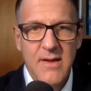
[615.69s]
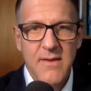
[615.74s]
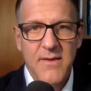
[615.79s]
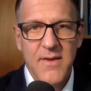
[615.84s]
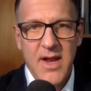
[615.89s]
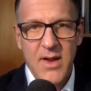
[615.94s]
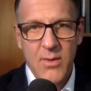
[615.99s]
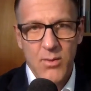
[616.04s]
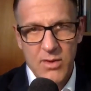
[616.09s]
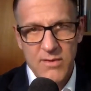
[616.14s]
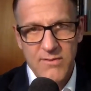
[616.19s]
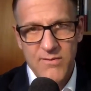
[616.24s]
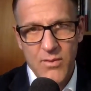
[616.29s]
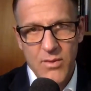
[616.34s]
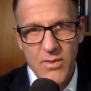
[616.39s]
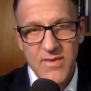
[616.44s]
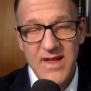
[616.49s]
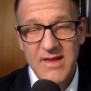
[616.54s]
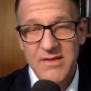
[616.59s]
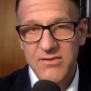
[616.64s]
that I work
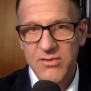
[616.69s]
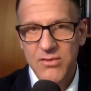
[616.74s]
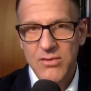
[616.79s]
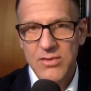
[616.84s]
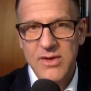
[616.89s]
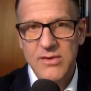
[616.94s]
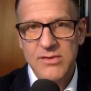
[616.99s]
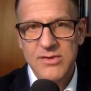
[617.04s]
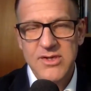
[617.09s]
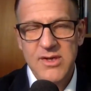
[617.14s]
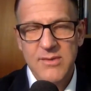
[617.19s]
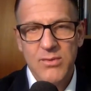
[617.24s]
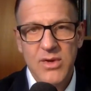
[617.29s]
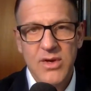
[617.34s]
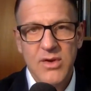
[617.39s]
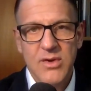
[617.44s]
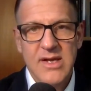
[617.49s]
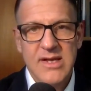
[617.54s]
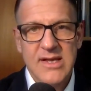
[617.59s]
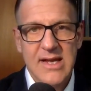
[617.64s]
for? That's true leadership when
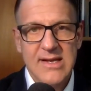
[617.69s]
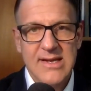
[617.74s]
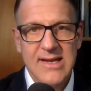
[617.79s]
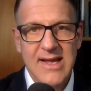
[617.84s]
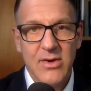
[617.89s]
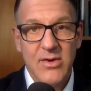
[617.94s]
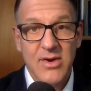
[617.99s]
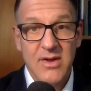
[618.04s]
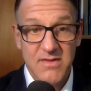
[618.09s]
you get that down.